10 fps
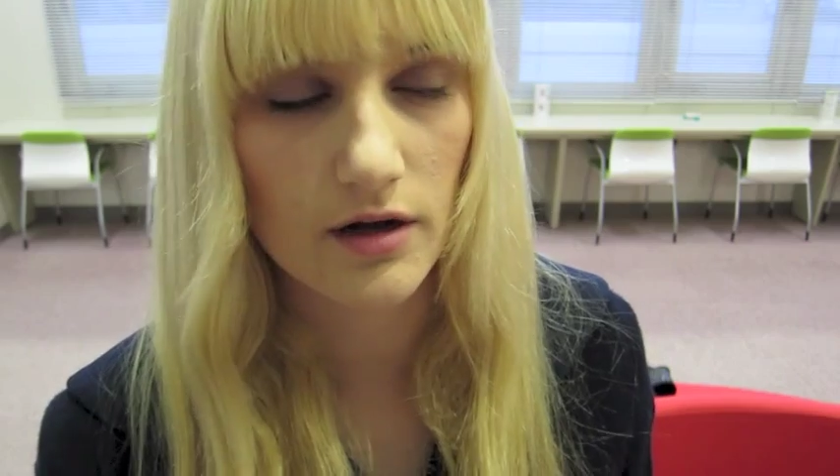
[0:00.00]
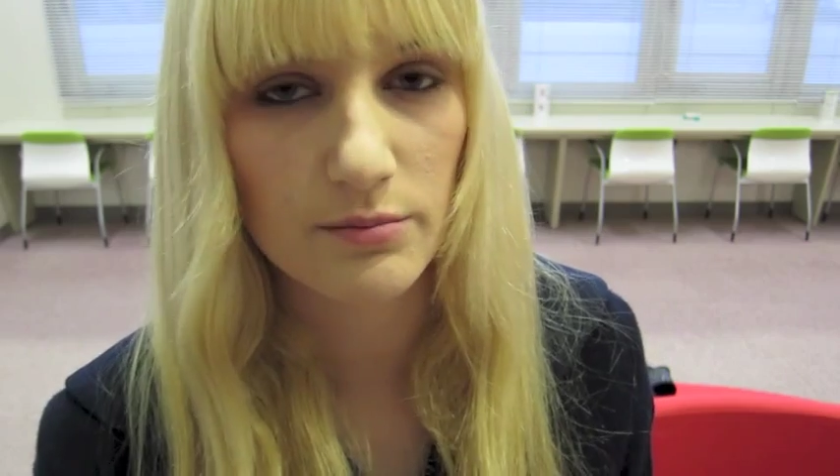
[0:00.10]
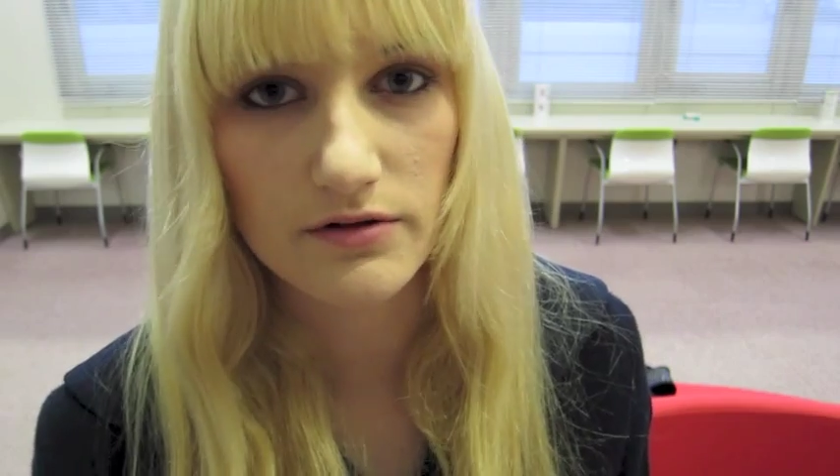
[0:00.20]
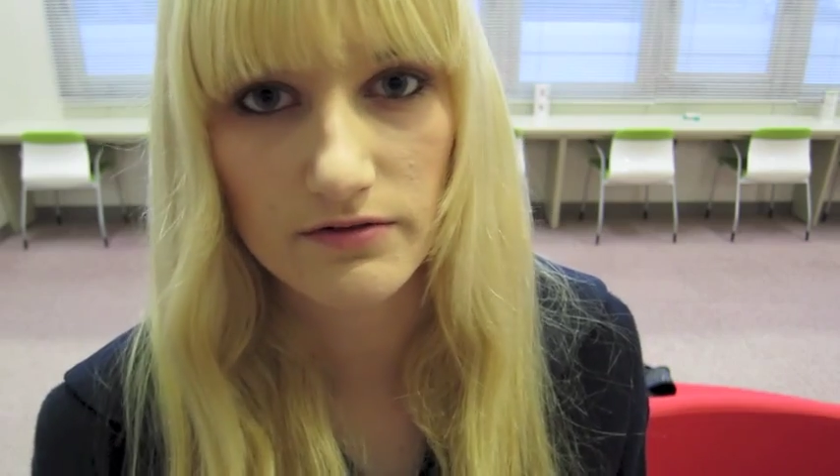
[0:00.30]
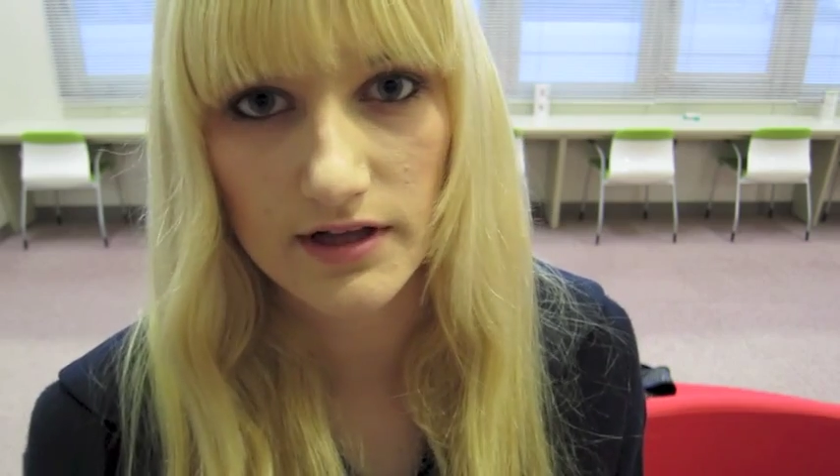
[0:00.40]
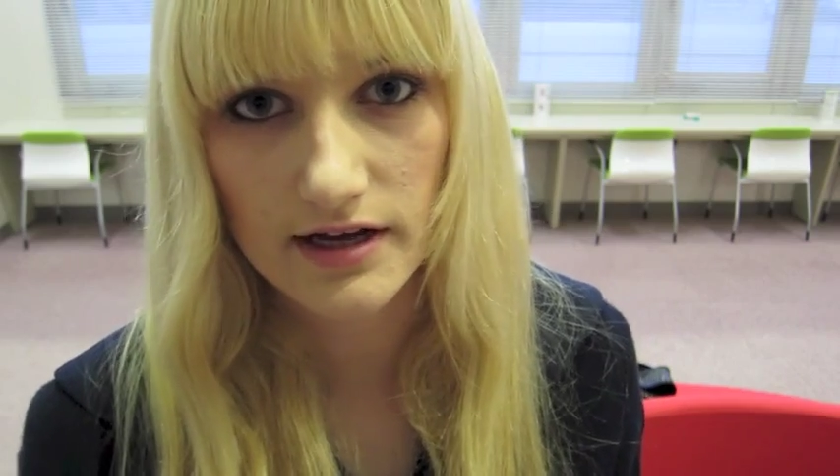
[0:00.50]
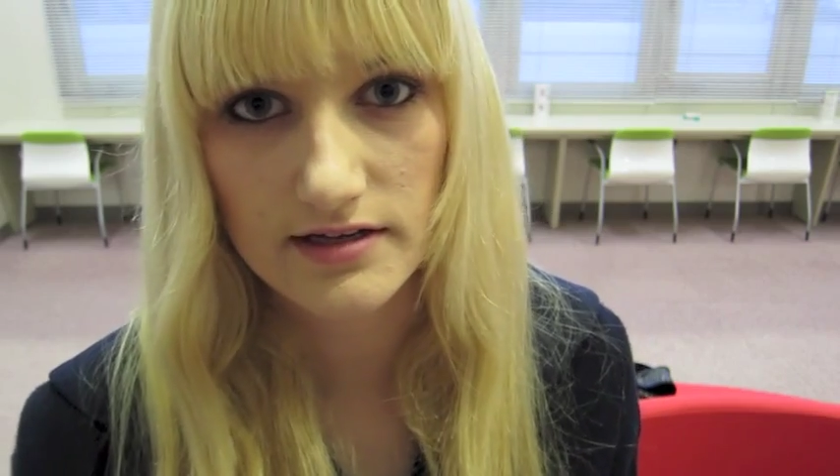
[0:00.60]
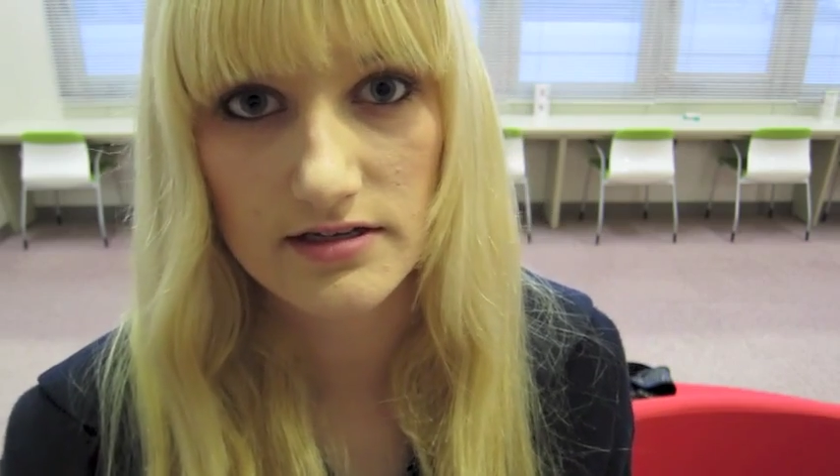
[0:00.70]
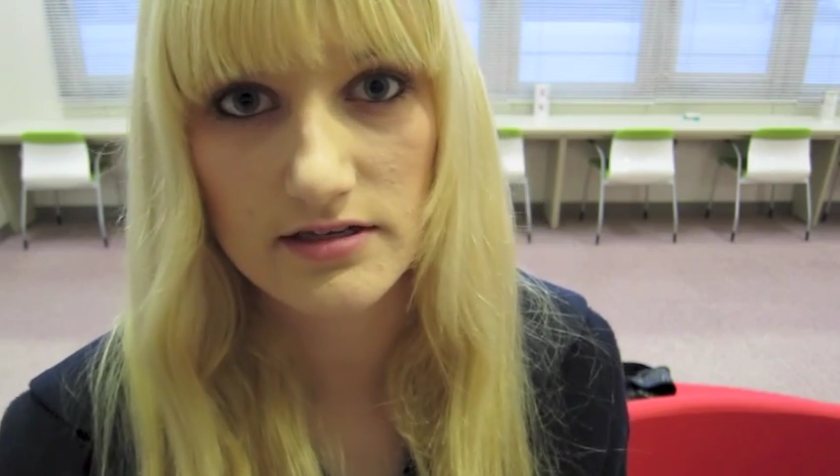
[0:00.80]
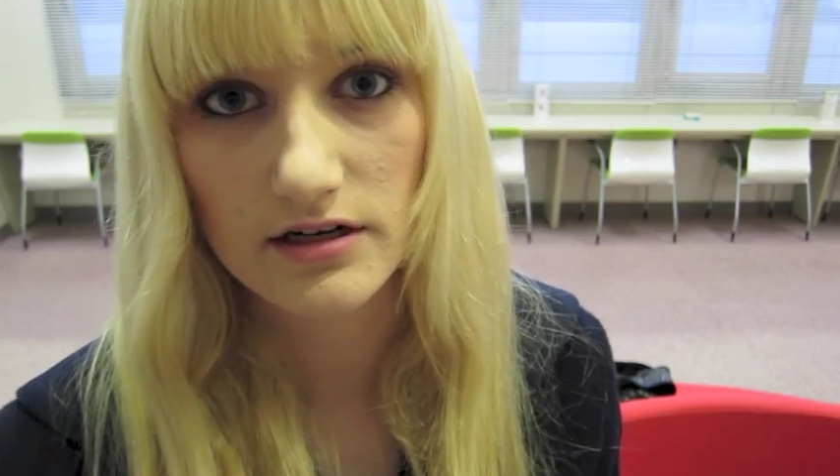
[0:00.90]
couple of
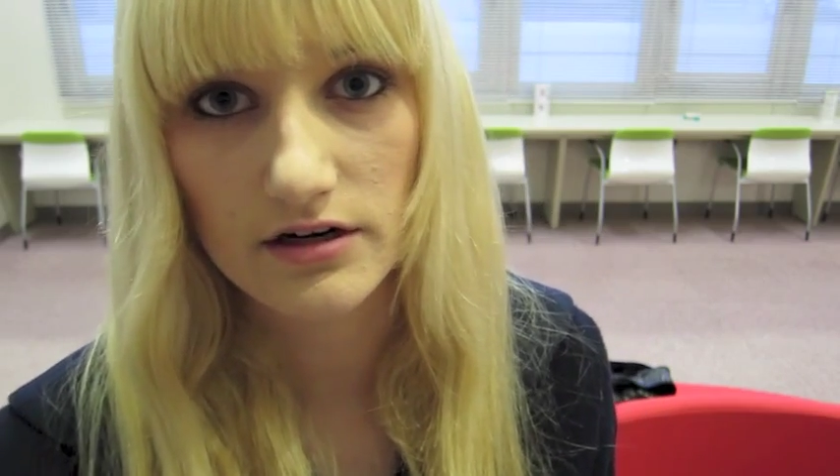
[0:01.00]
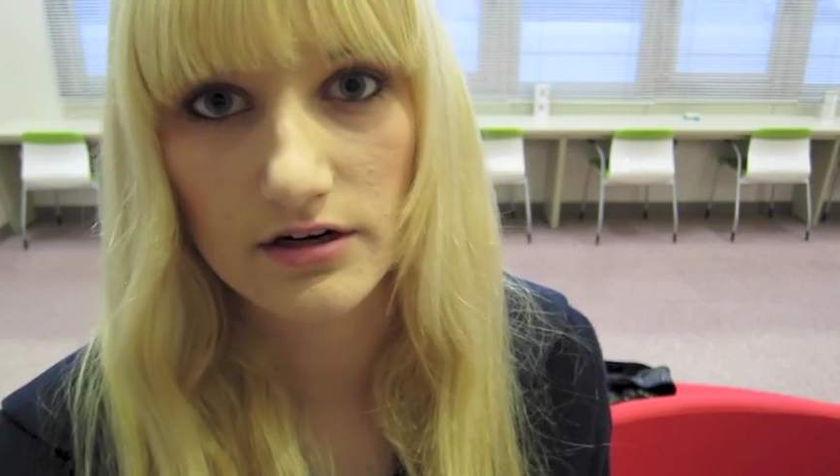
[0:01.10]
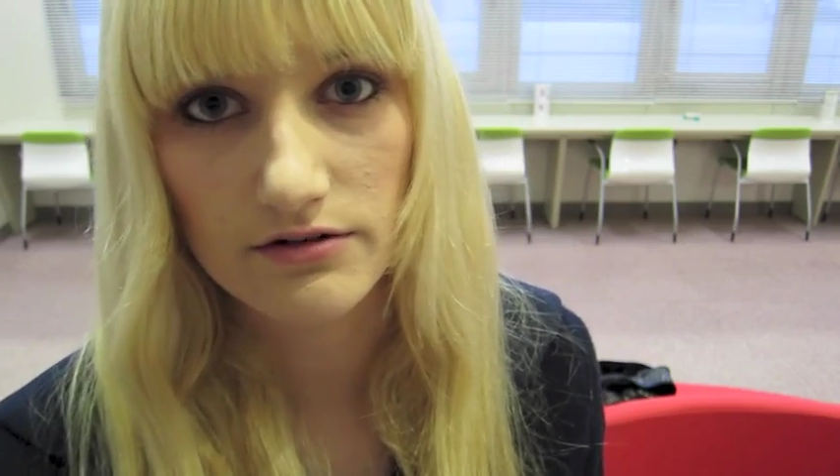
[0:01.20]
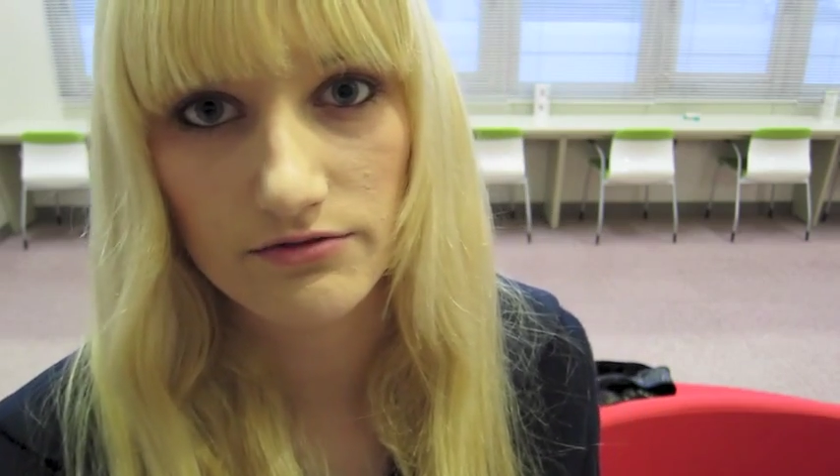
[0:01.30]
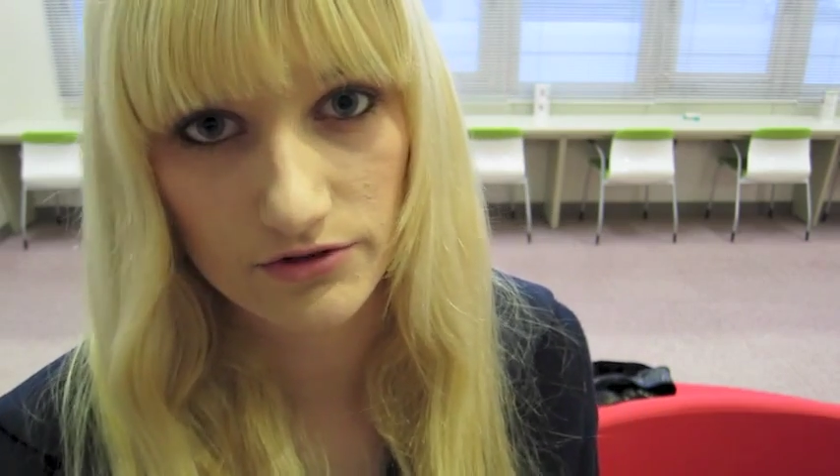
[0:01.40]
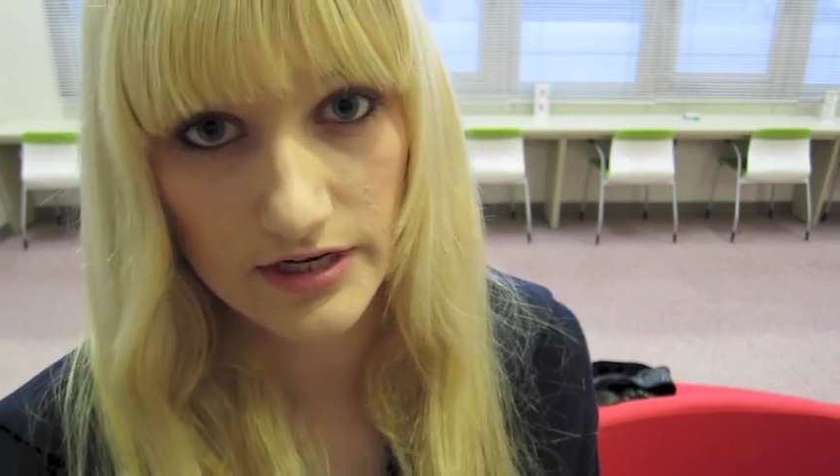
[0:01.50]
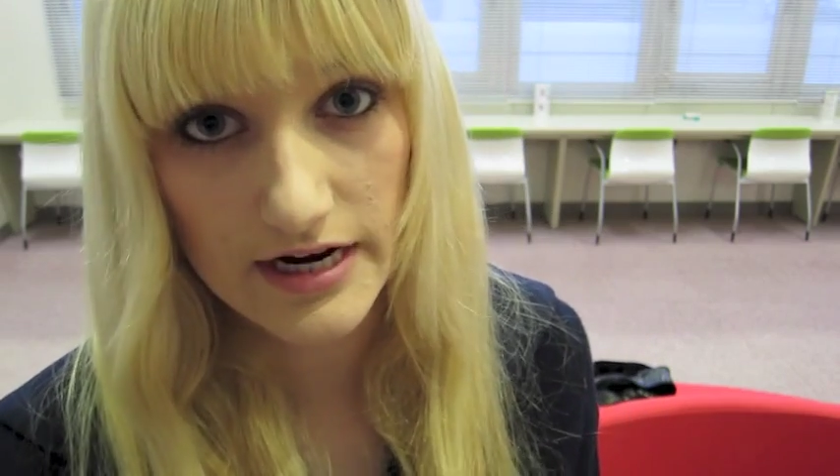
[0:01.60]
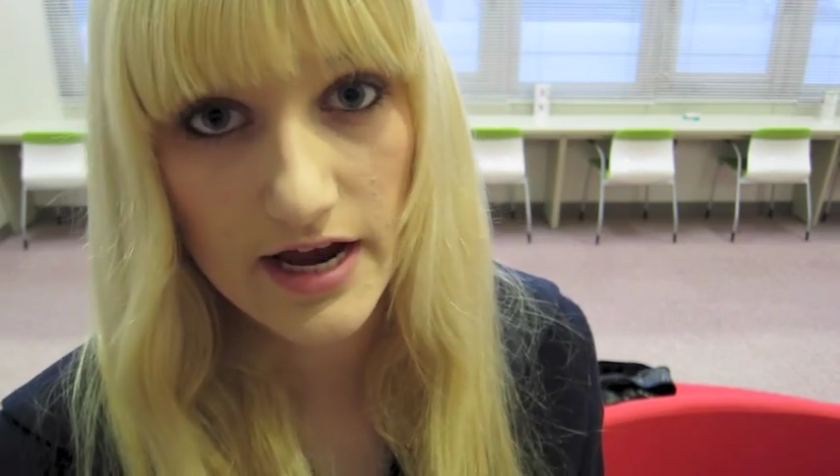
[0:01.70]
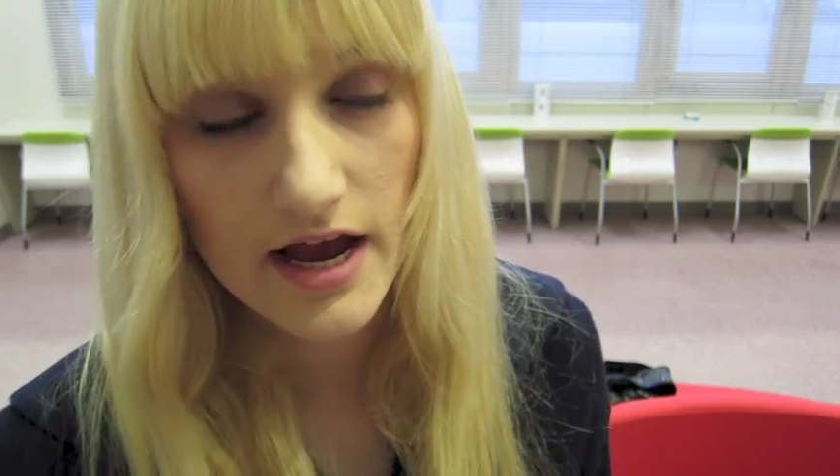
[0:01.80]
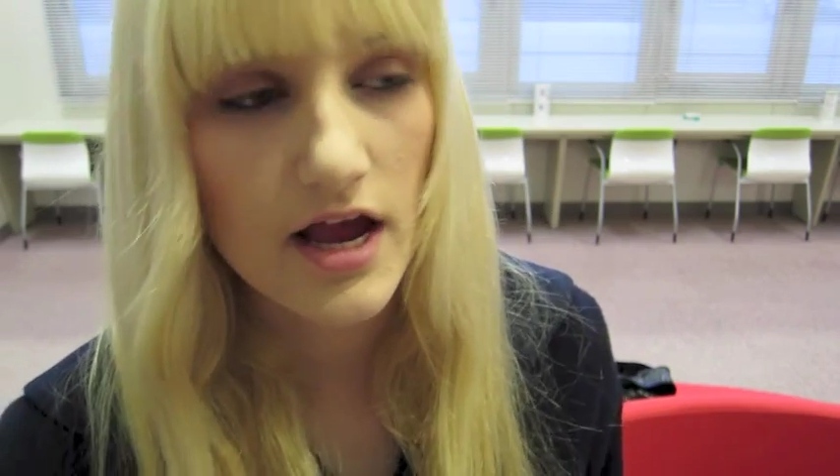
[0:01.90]
classes that are free,